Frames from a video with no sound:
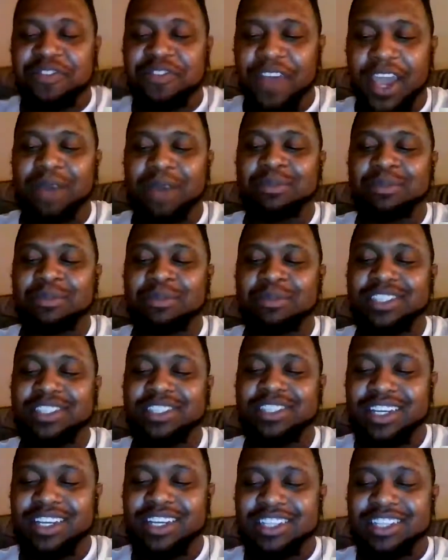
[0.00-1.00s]
family.
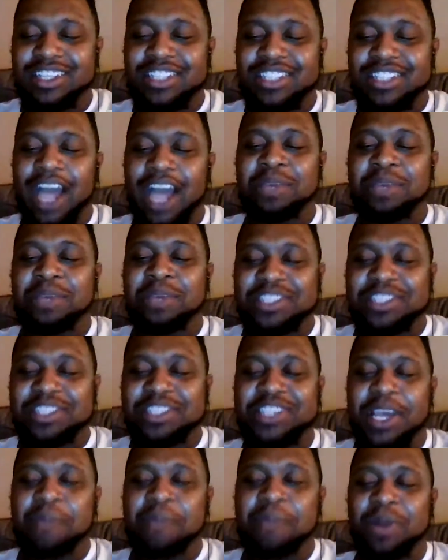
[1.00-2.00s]
Document
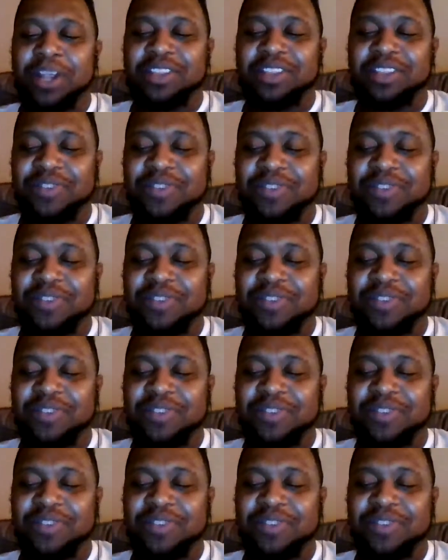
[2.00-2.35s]
to separate the